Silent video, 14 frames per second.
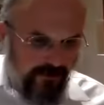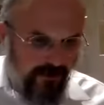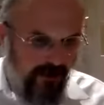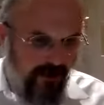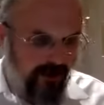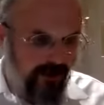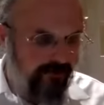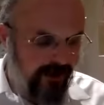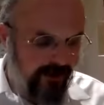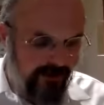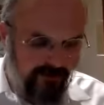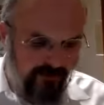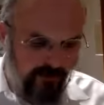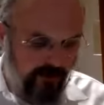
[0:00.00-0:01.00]
Um, I
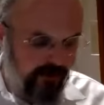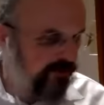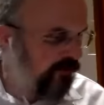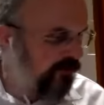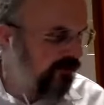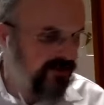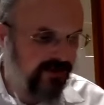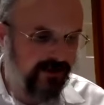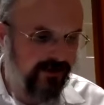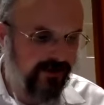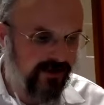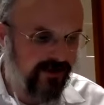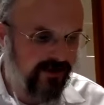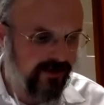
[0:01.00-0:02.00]
think before we go further, let's look at
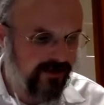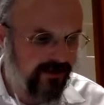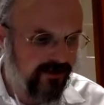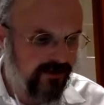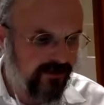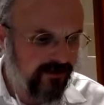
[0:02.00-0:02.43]
the.